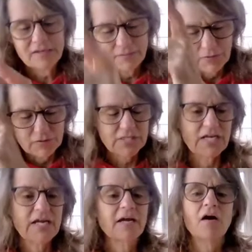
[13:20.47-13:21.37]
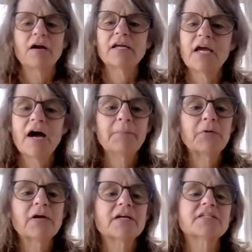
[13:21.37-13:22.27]
As we were saying,
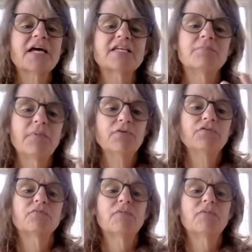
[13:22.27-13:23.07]
Archaeopteryx has both